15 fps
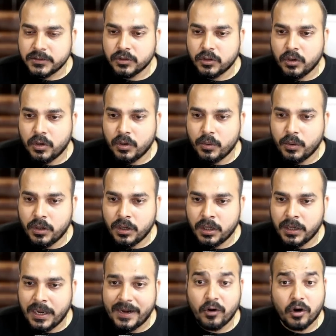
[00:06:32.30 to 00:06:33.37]
So,
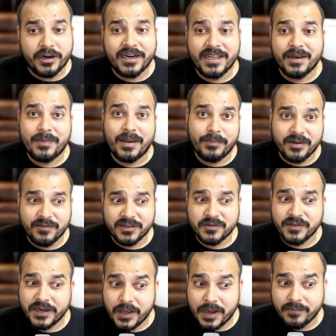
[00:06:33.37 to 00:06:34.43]
uh, and already in my
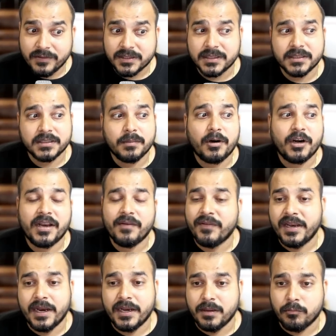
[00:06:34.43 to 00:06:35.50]
previous video, I've discussed about
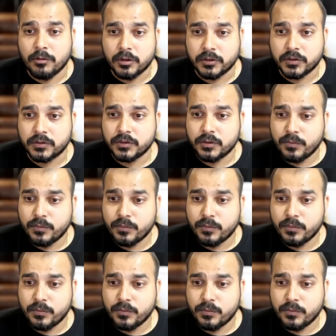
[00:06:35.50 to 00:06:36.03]
NVIDIA NIM also.